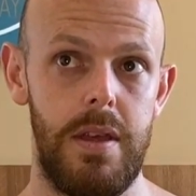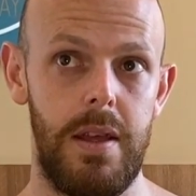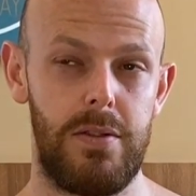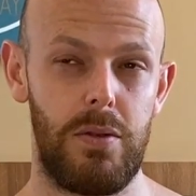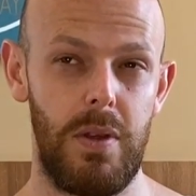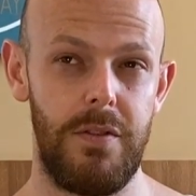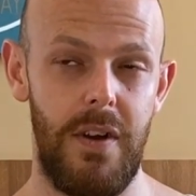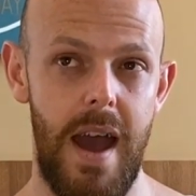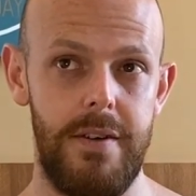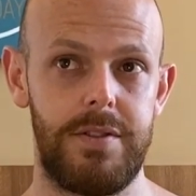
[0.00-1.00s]
it's, if
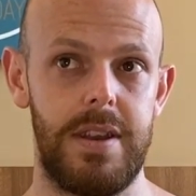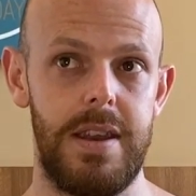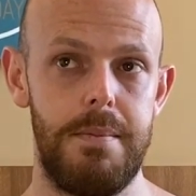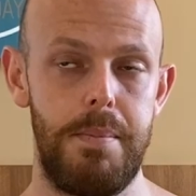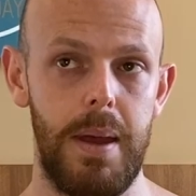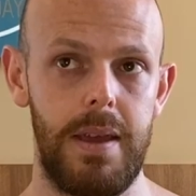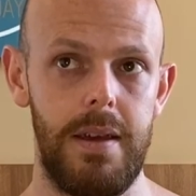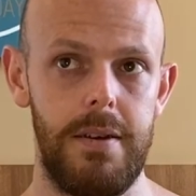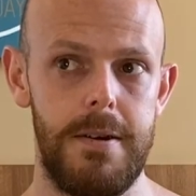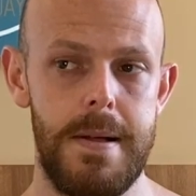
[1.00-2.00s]
I have to nitpick
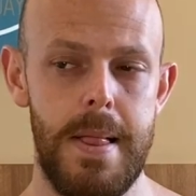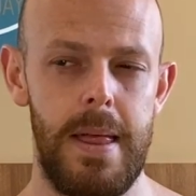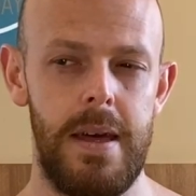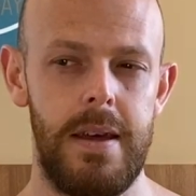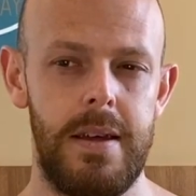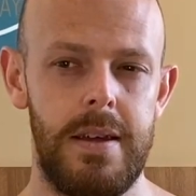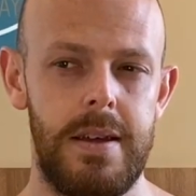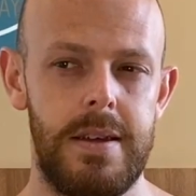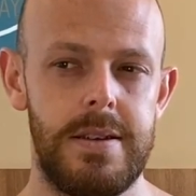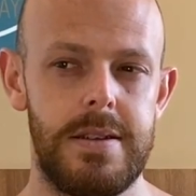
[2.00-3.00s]
here,
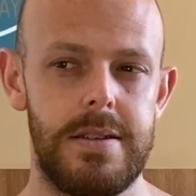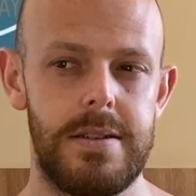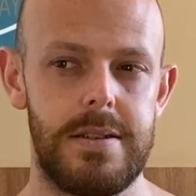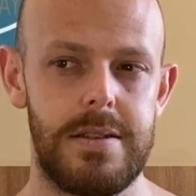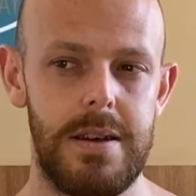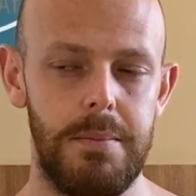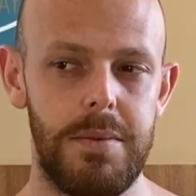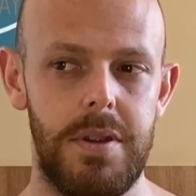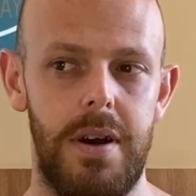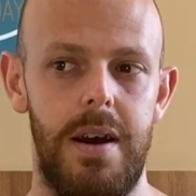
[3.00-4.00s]

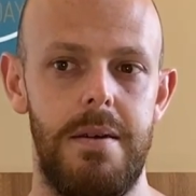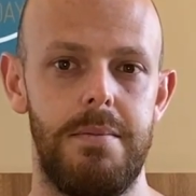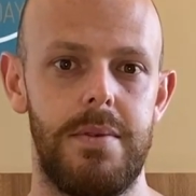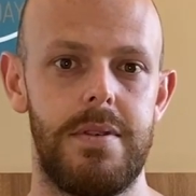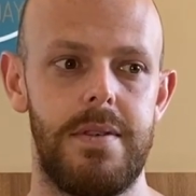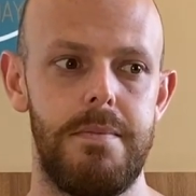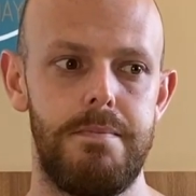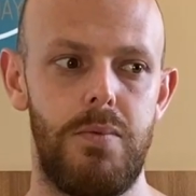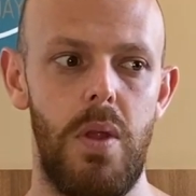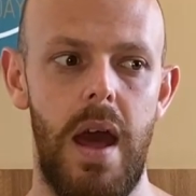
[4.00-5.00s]
sometimes,
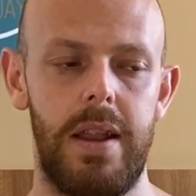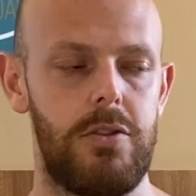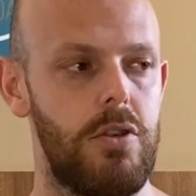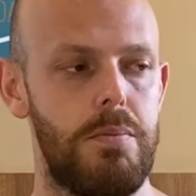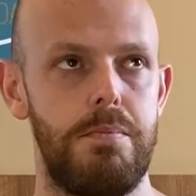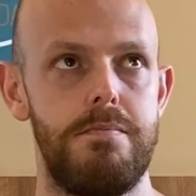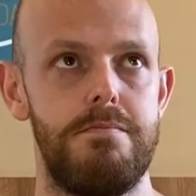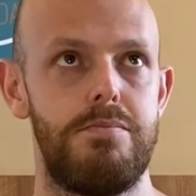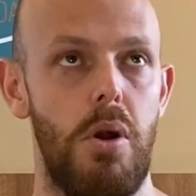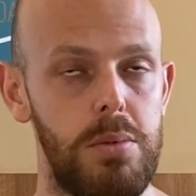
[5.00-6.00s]
and it's just
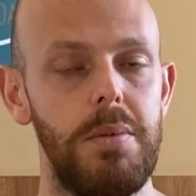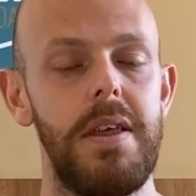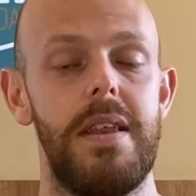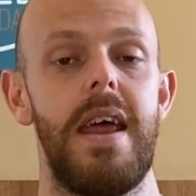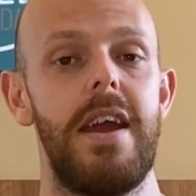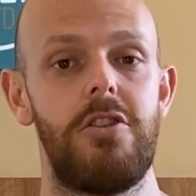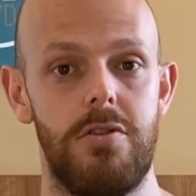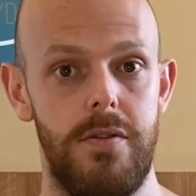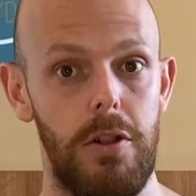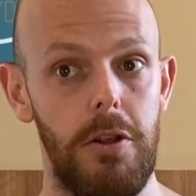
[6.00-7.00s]
probably the
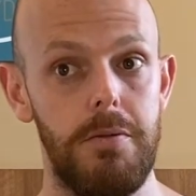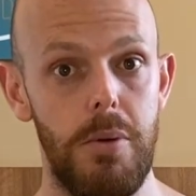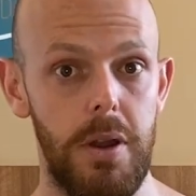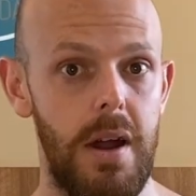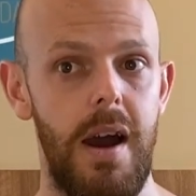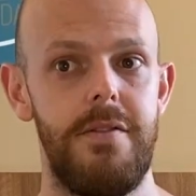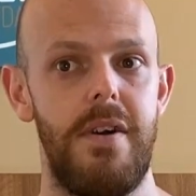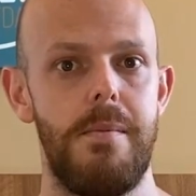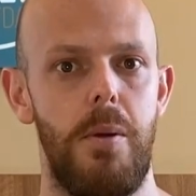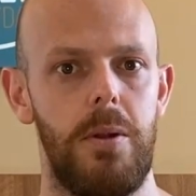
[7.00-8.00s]
nature of a lot of modern
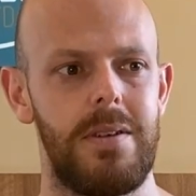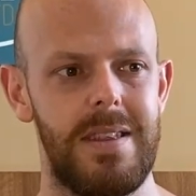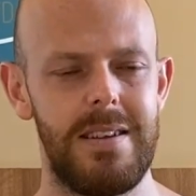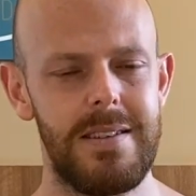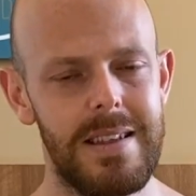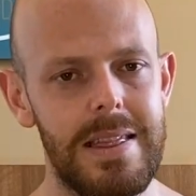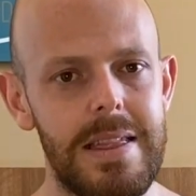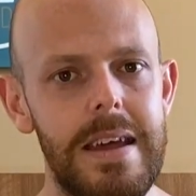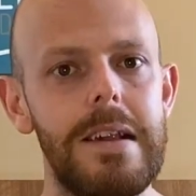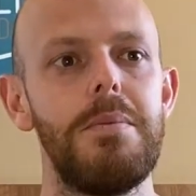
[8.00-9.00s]
hi-fi products, they're just a
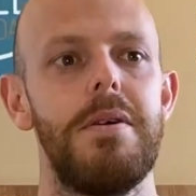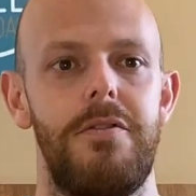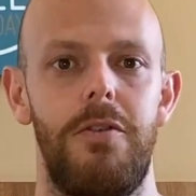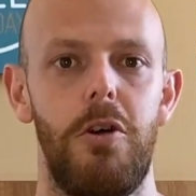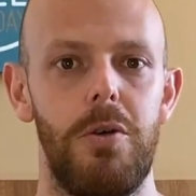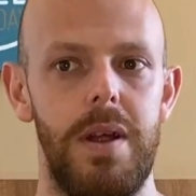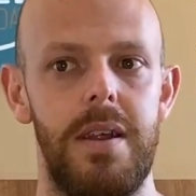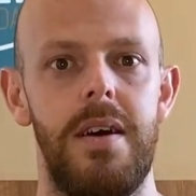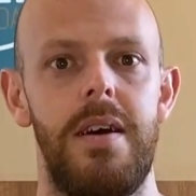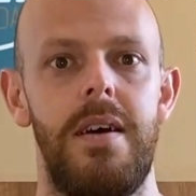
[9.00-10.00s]
little bit forward.